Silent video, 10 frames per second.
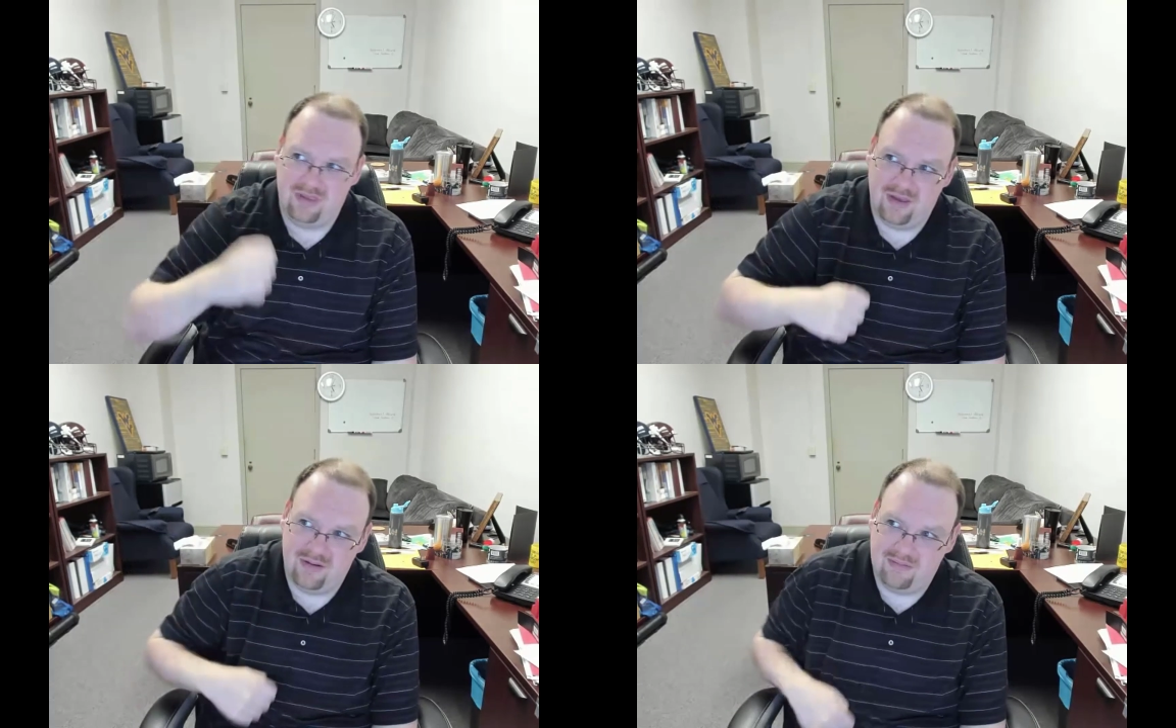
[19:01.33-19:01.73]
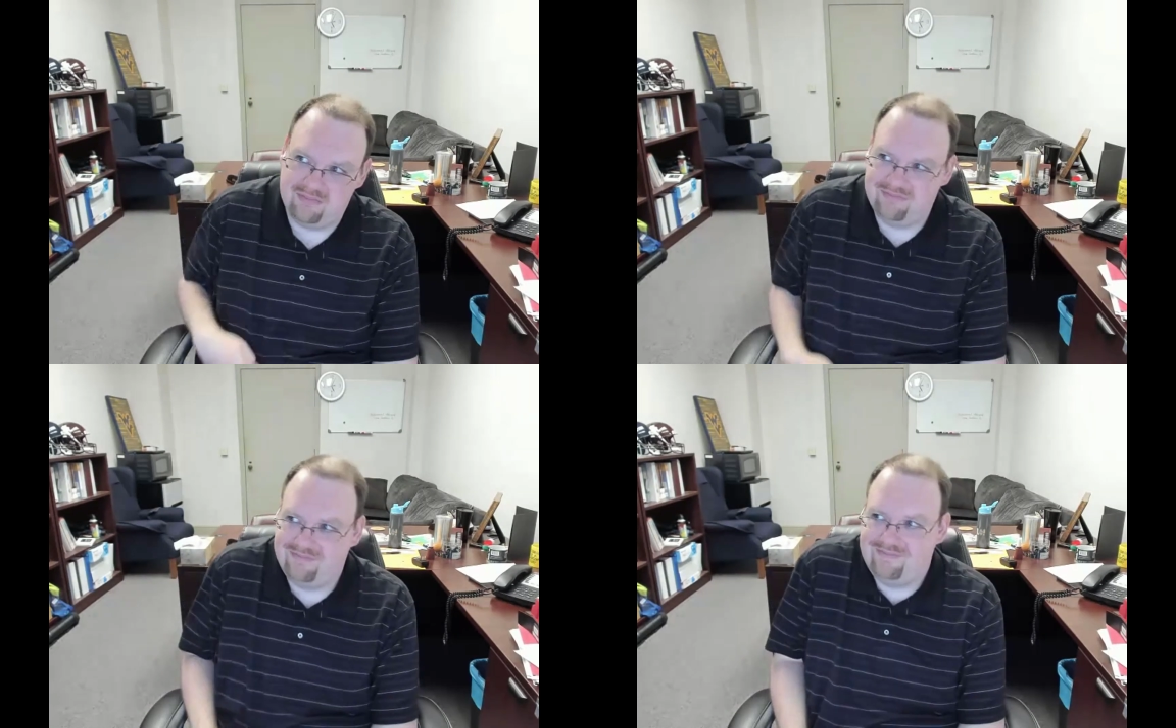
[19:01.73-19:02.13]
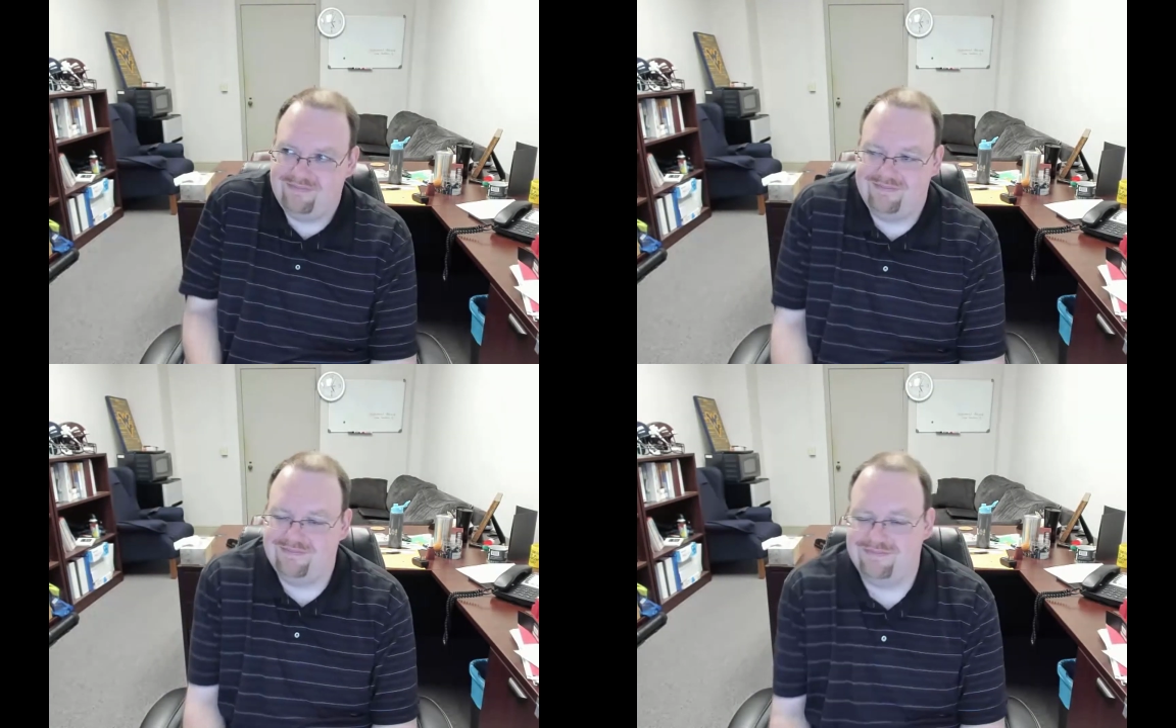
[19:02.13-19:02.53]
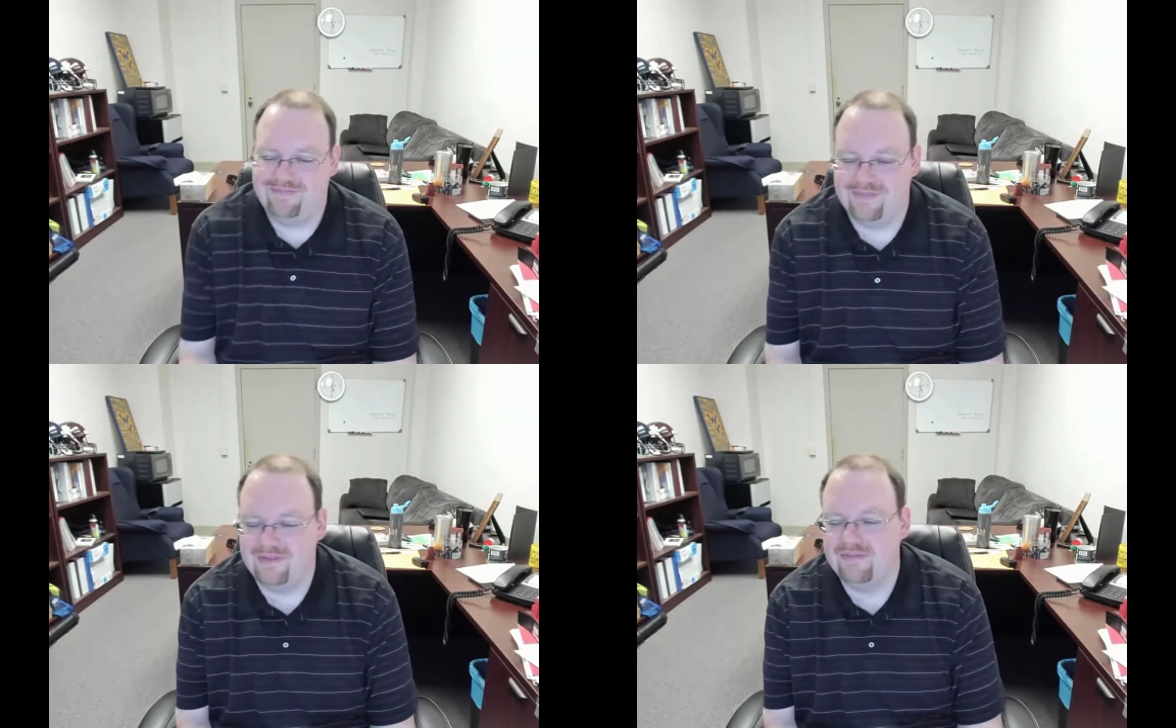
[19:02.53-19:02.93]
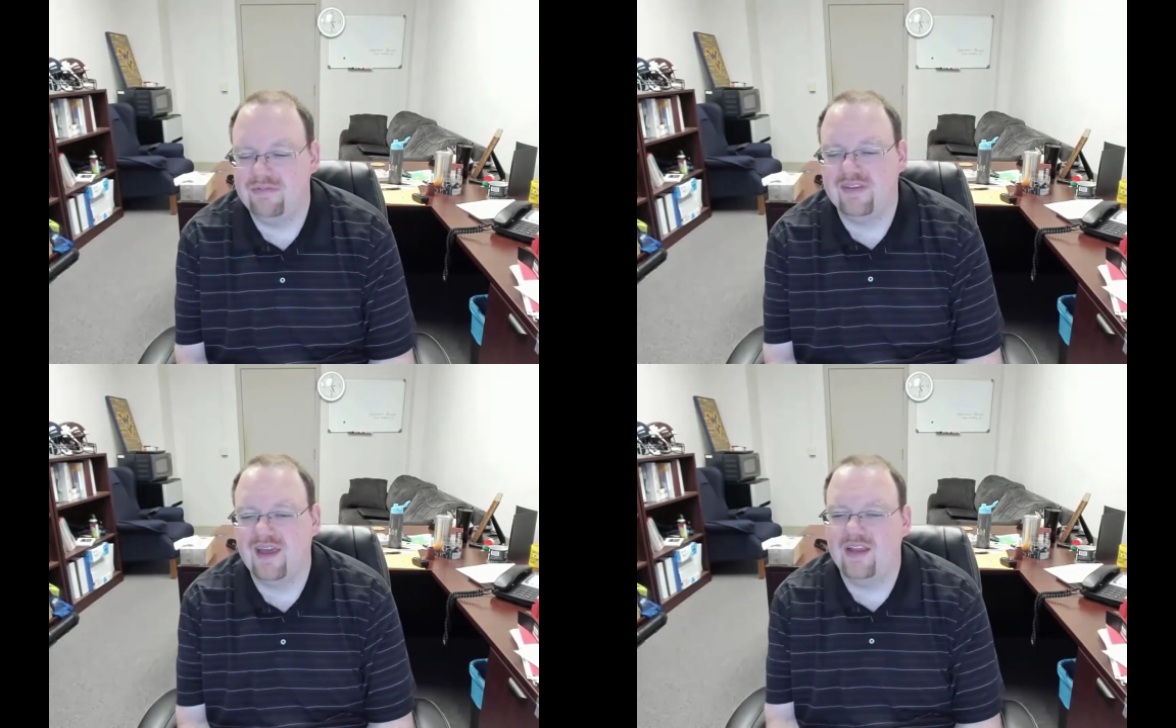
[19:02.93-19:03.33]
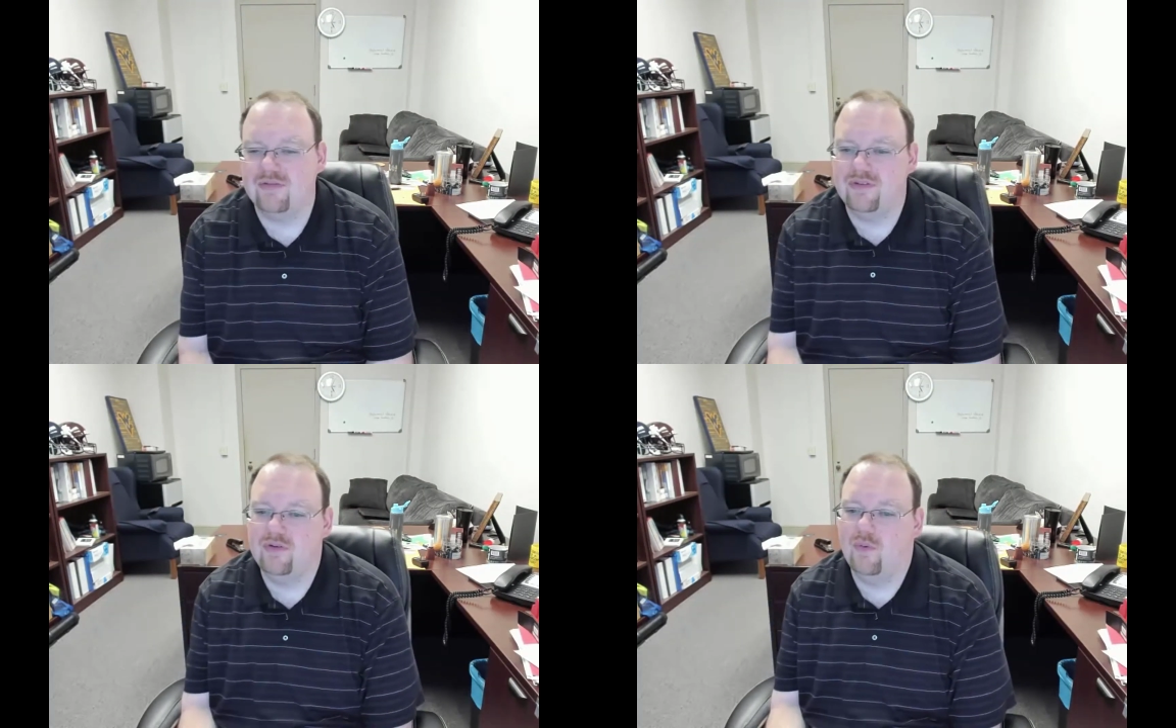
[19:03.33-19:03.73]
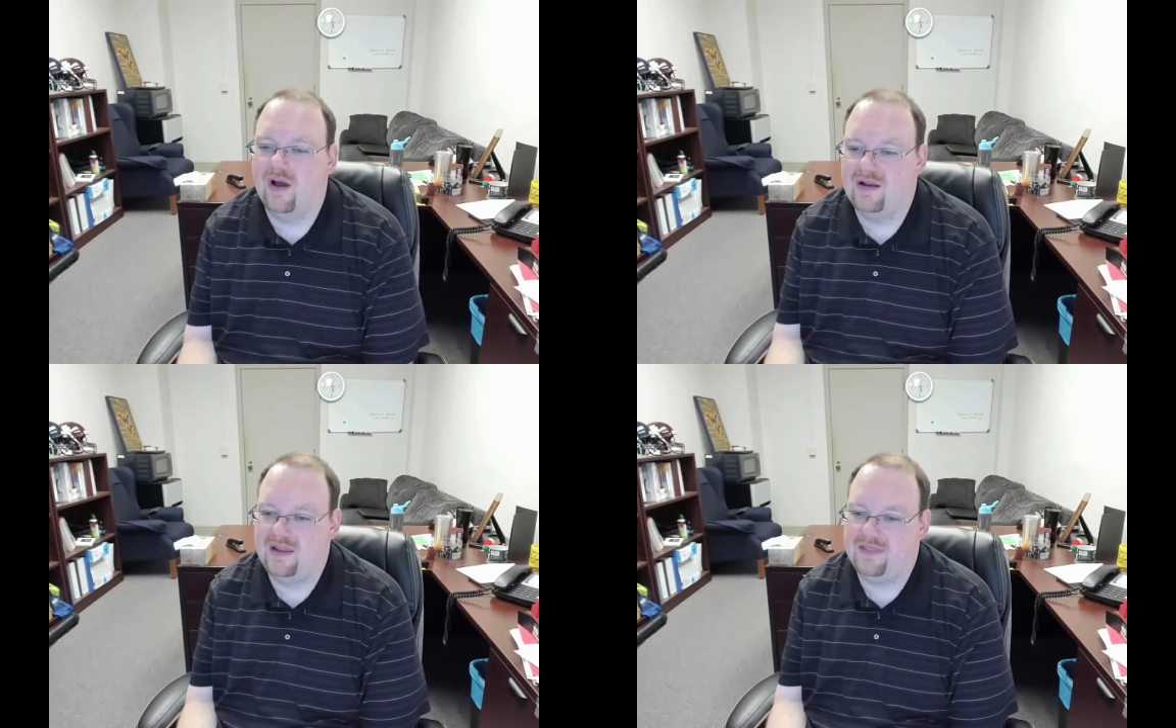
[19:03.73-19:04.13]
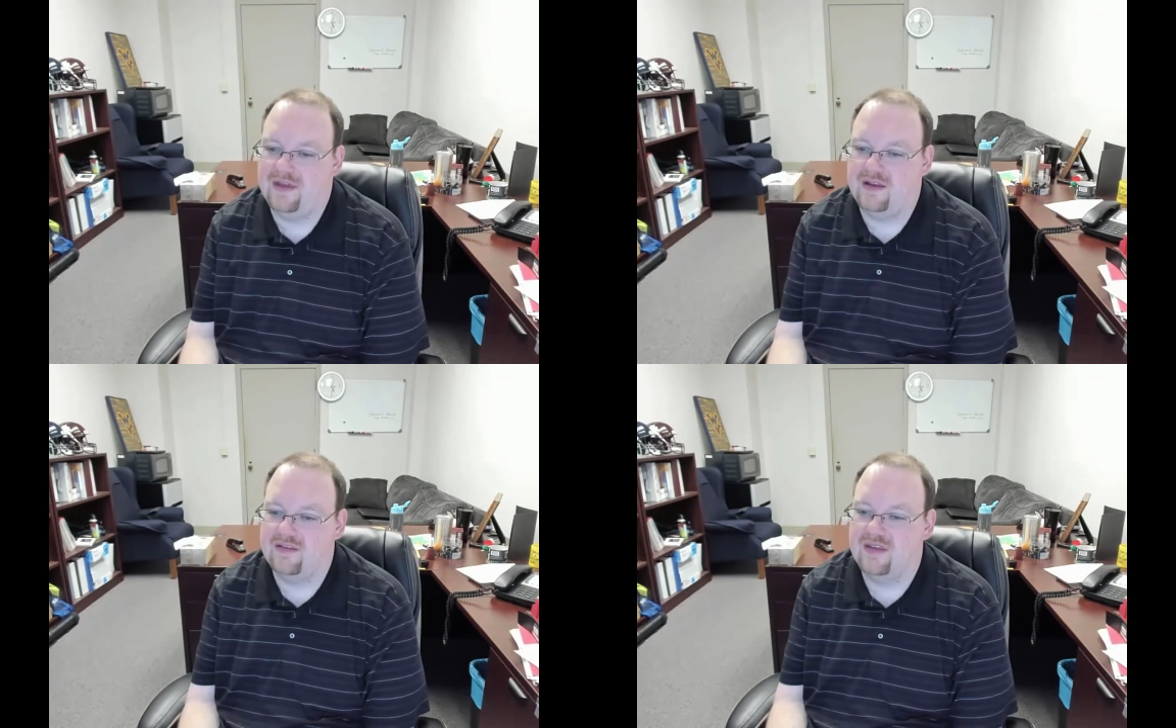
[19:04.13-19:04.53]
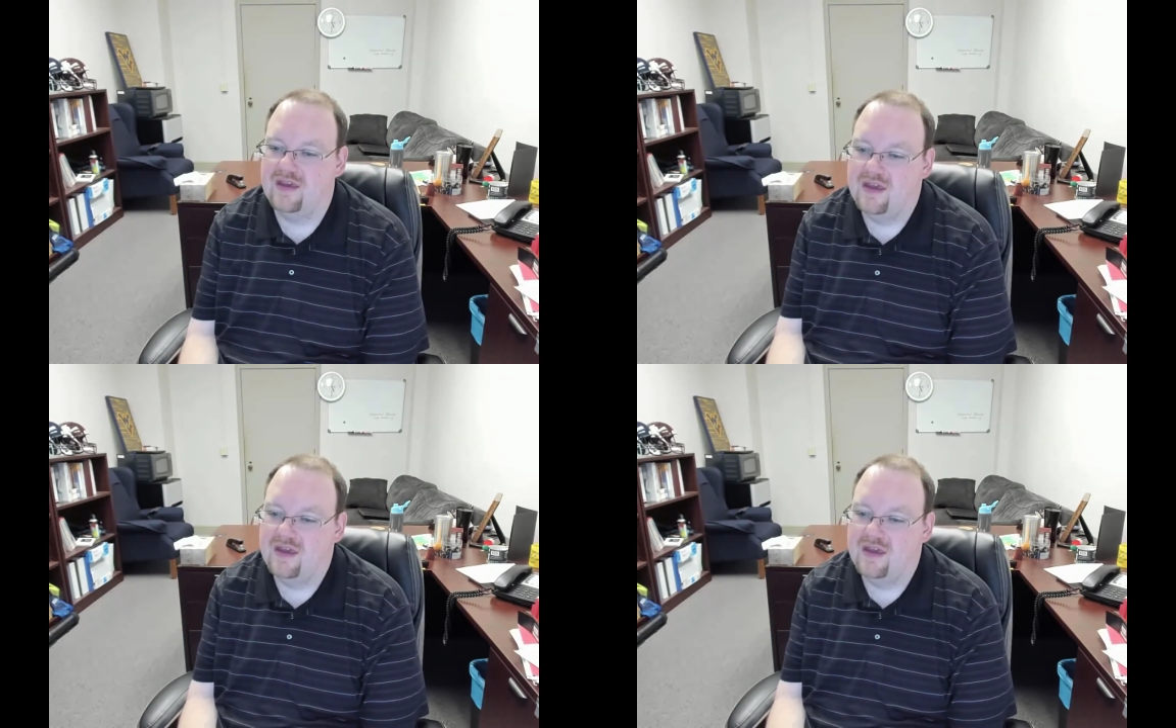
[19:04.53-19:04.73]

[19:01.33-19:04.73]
you know, sites will do wonky things.